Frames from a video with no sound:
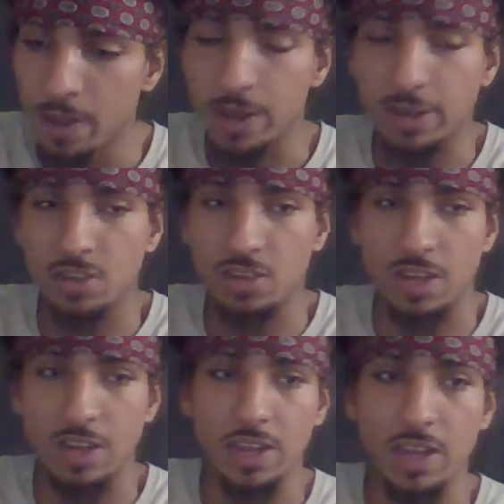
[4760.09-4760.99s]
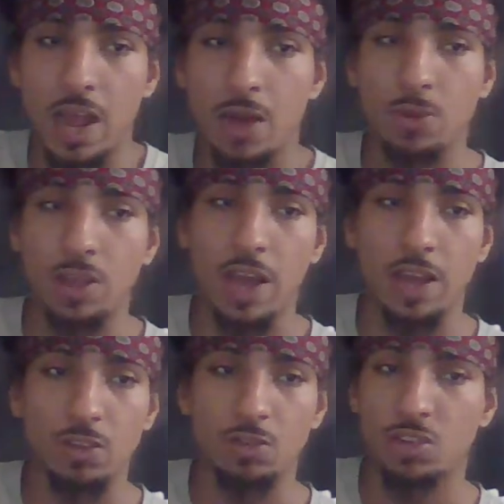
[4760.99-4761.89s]
It's just like how we
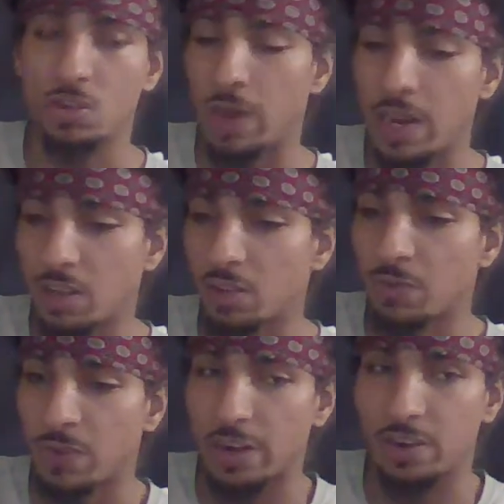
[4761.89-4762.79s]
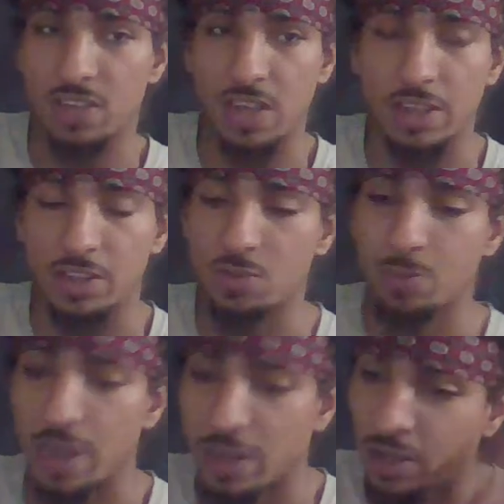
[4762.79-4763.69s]
got used to any other virus on this
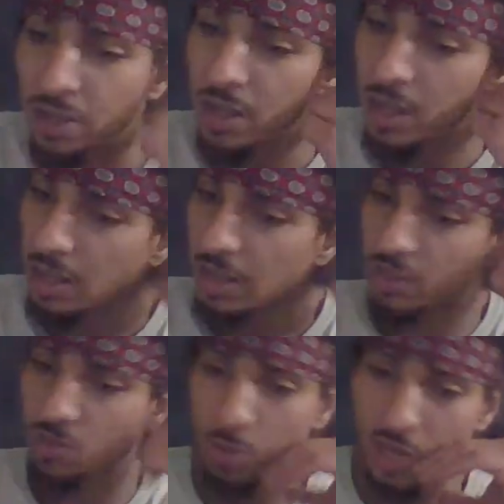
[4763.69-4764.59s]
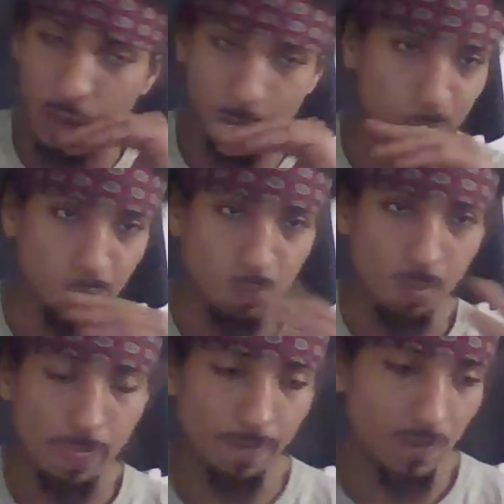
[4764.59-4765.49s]
planet is by
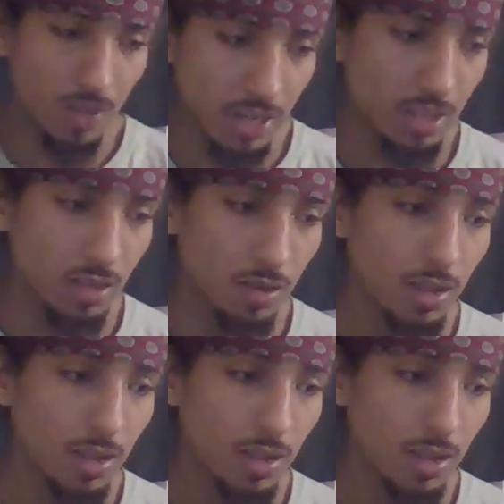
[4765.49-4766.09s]
getting